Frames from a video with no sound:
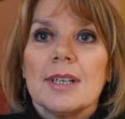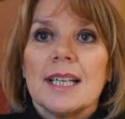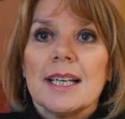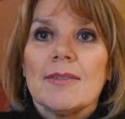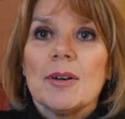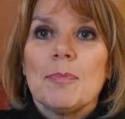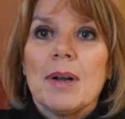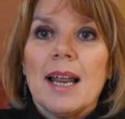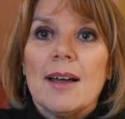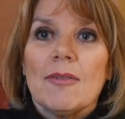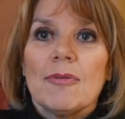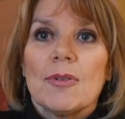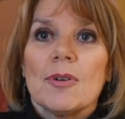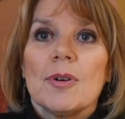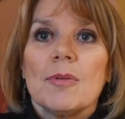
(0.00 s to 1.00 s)
give a
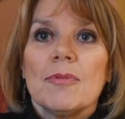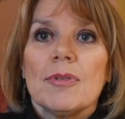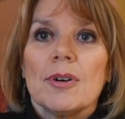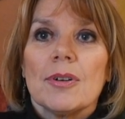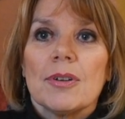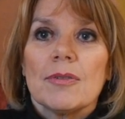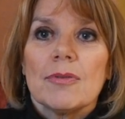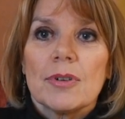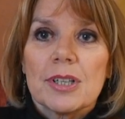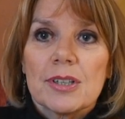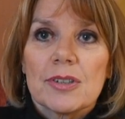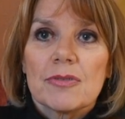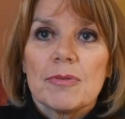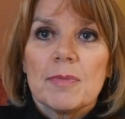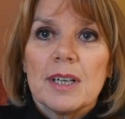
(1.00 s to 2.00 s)
platform for other
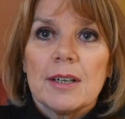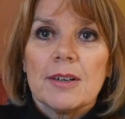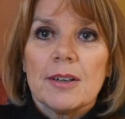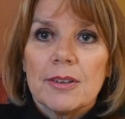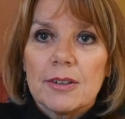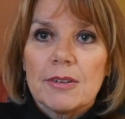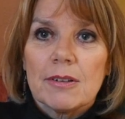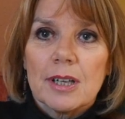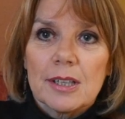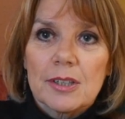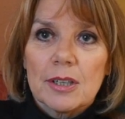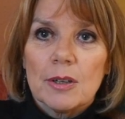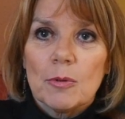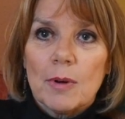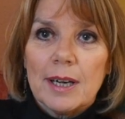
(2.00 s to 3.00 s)
voices from here, not the
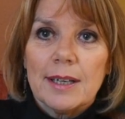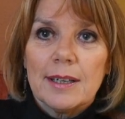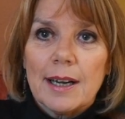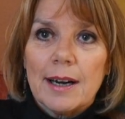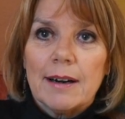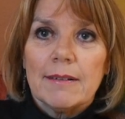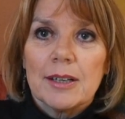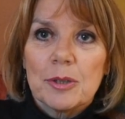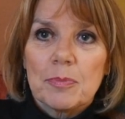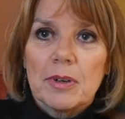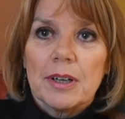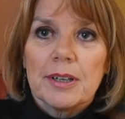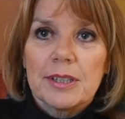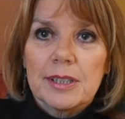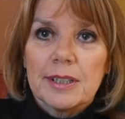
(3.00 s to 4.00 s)
traditional white, Irish,
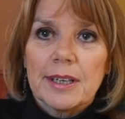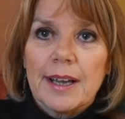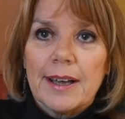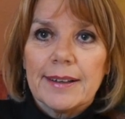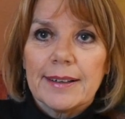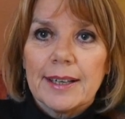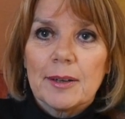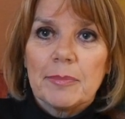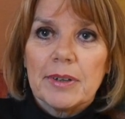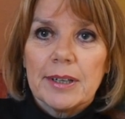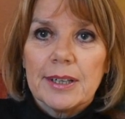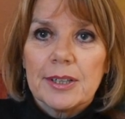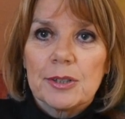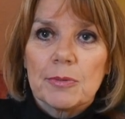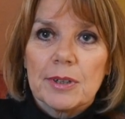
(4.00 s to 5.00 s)
Protestant, Catholic,
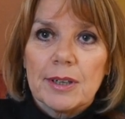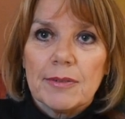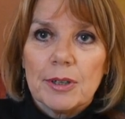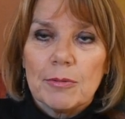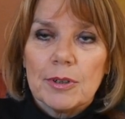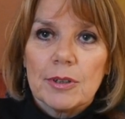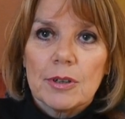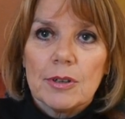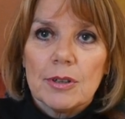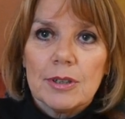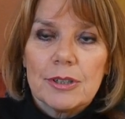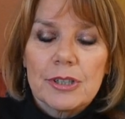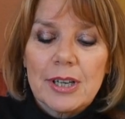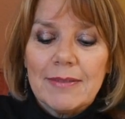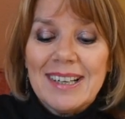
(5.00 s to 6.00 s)
British, whatever you want to call
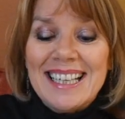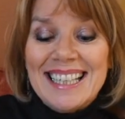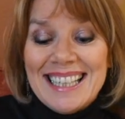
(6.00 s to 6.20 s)
yourself.